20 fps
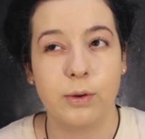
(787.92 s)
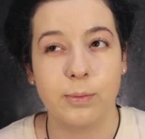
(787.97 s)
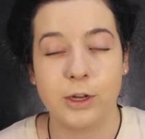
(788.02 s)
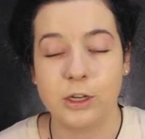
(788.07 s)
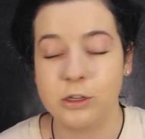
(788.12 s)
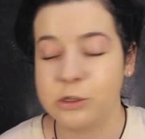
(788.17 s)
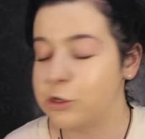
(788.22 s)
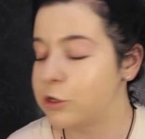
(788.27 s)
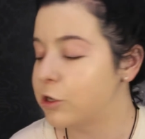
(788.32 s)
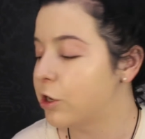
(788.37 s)

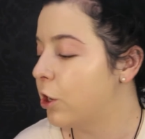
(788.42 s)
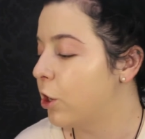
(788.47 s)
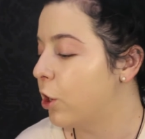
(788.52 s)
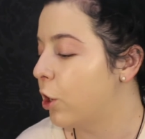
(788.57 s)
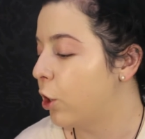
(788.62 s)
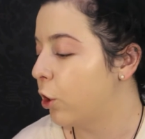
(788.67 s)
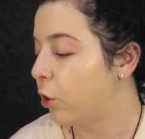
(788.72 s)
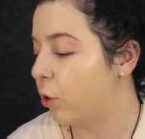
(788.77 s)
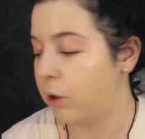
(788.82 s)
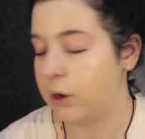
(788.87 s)
much
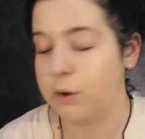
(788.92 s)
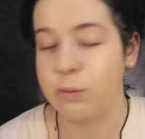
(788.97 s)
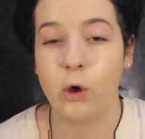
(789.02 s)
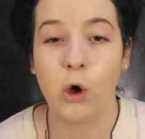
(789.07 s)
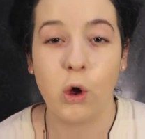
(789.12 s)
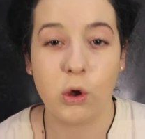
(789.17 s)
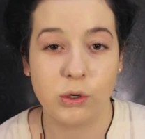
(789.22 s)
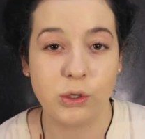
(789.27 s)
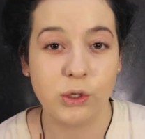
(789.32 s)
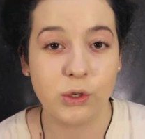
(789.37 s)
cream
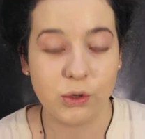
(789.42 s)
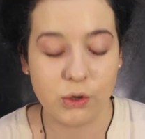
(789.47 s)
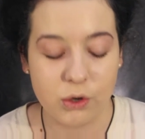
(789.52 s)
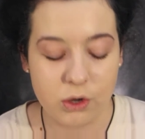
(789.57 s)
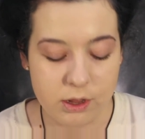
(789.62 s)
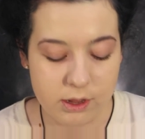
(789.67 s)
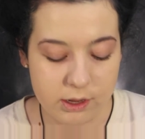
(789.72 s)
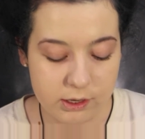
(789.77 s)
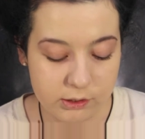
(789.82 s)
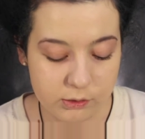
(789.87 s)

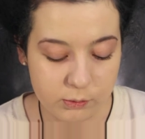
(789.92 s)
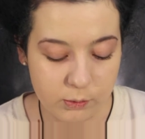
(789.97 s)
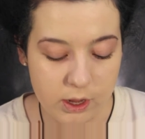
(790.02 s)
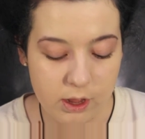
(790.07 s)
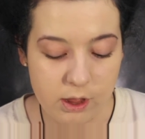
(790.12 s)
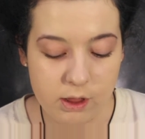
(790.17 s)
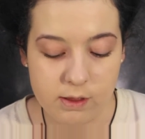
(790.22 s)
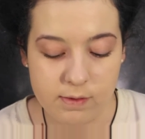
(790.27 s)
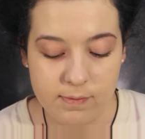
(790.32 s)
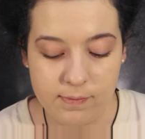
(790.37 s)
contour as
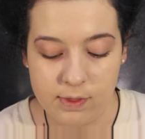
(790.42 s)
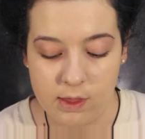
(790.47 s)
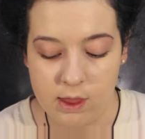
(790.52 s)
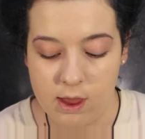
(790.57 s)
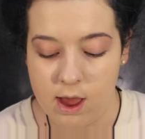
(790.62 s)
well.